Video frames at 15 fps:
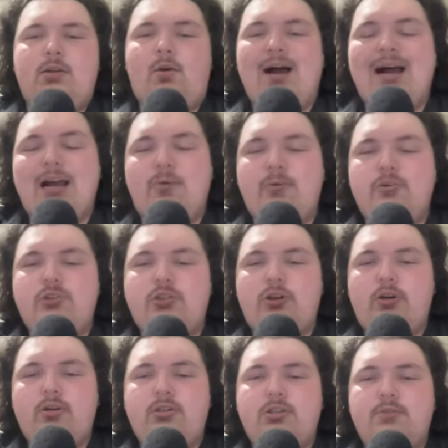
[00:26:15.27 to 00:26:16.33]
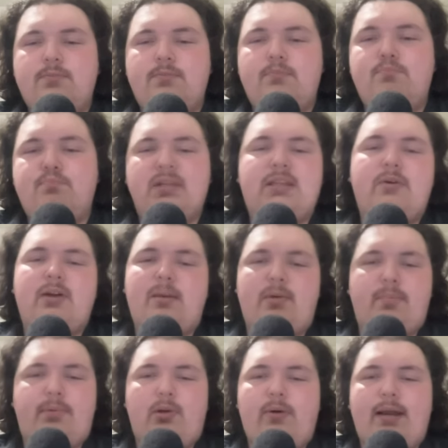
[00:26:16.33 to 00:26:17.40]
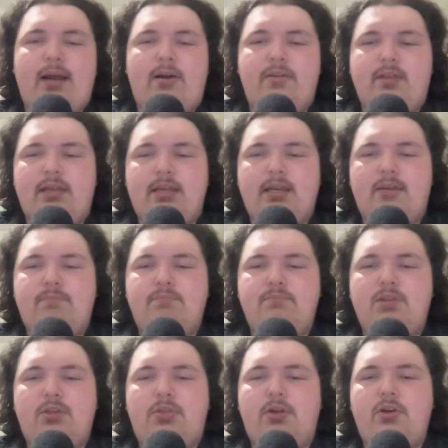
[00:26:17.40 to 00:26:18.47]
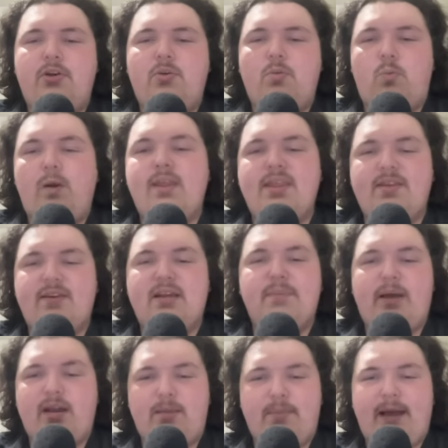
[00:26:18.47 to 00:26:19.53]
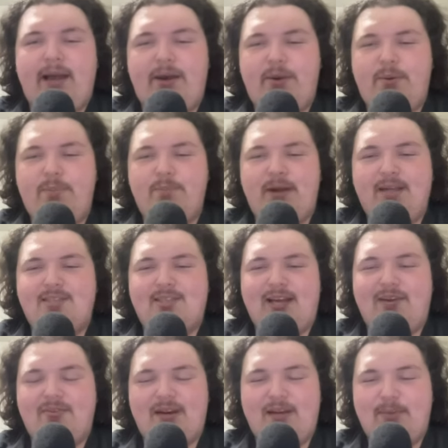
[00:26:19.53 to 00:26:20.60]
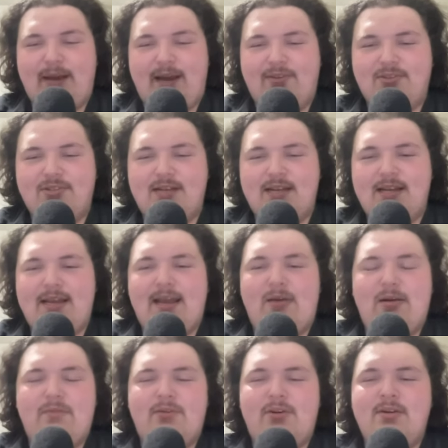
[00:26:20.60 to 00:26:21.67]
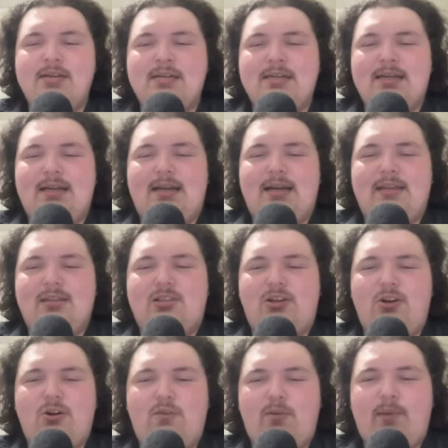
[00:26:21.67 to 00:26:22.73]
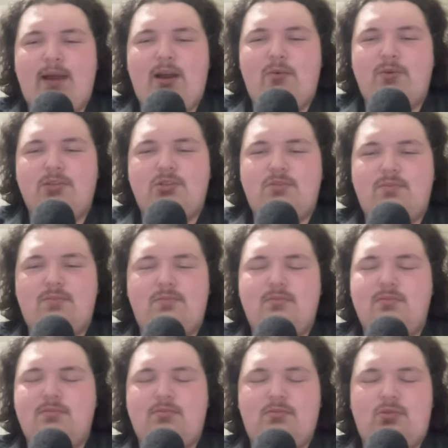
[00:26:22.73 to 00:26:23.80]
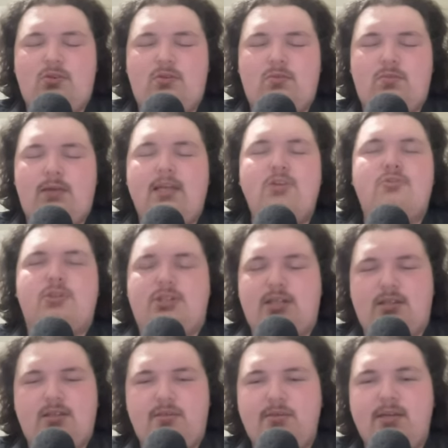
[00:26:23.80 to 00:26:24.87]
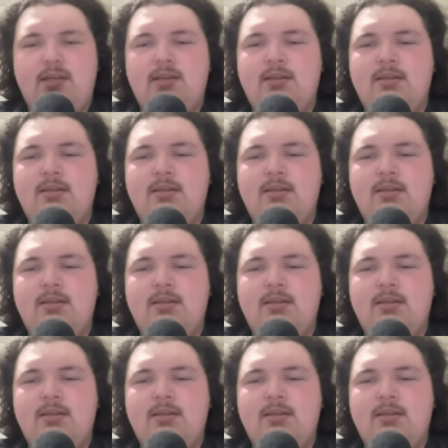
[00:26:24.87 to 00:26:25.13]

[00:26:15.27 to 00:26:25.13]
awkward start, but they were able to blow it out in the end. The Thunder win the rebounding battle by 10 rebounds. However, the turnover battle was interesting to me.